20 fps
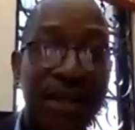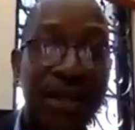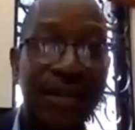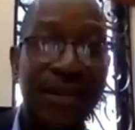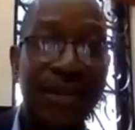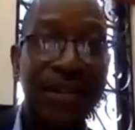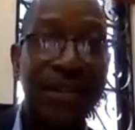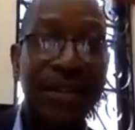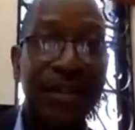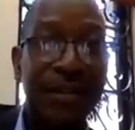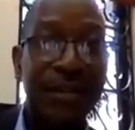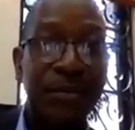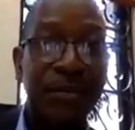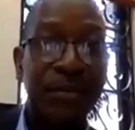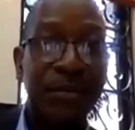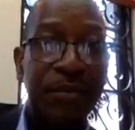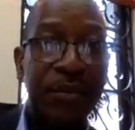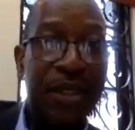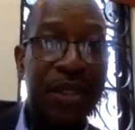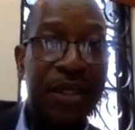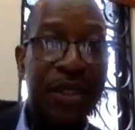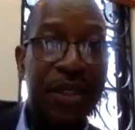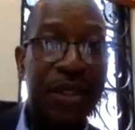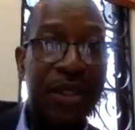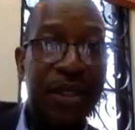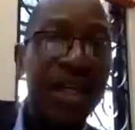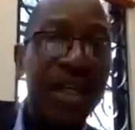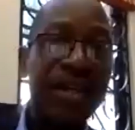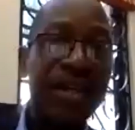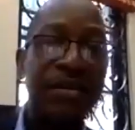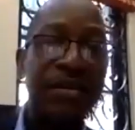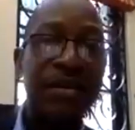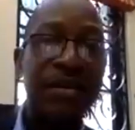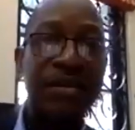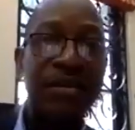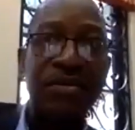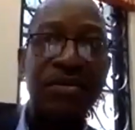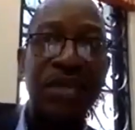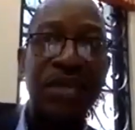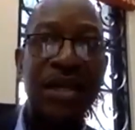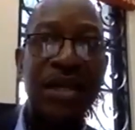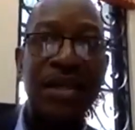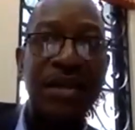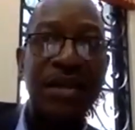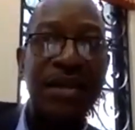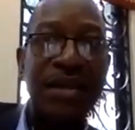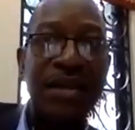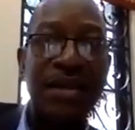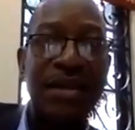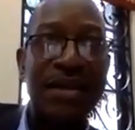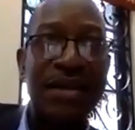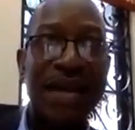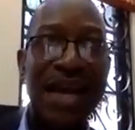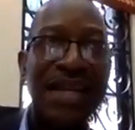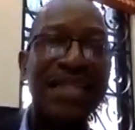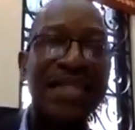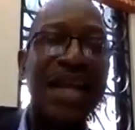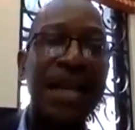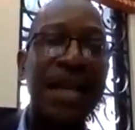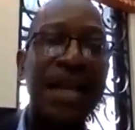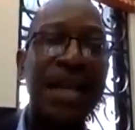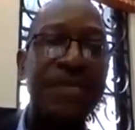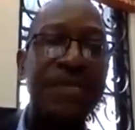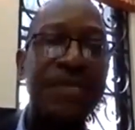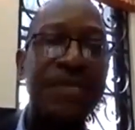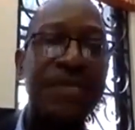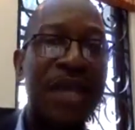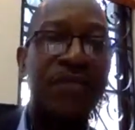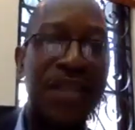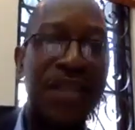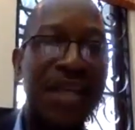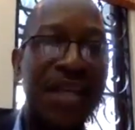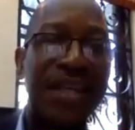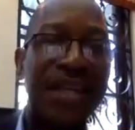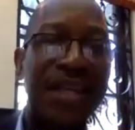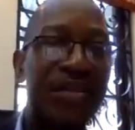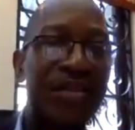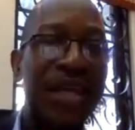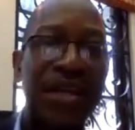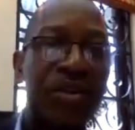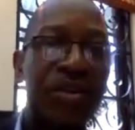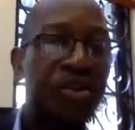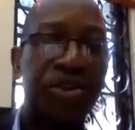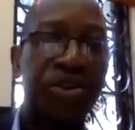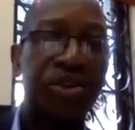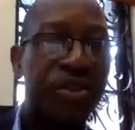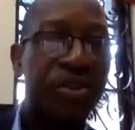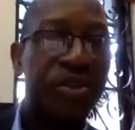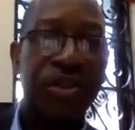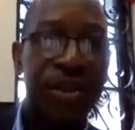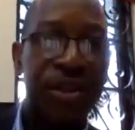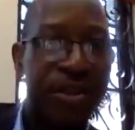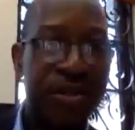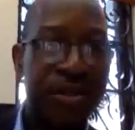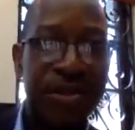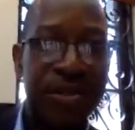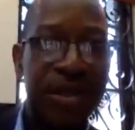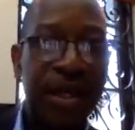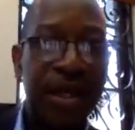try, because really, 9 times out of 10, there are no shortcuts.